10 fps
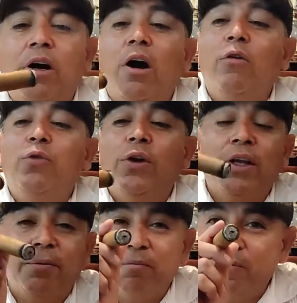
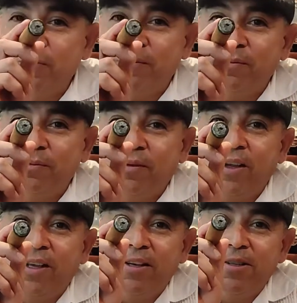Hopefully
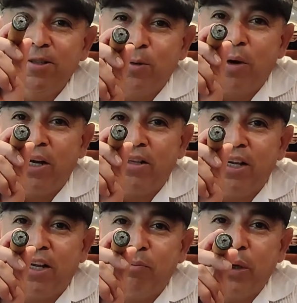somebody
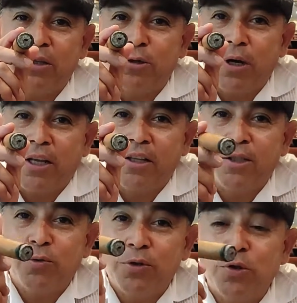take a picture like
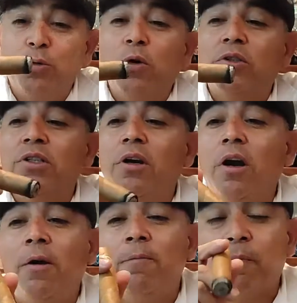this when you smoke
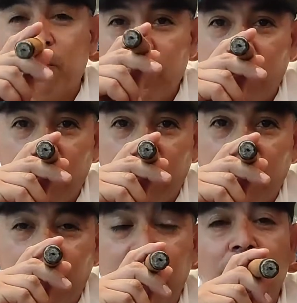cigar.
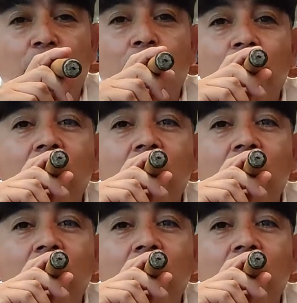There you go.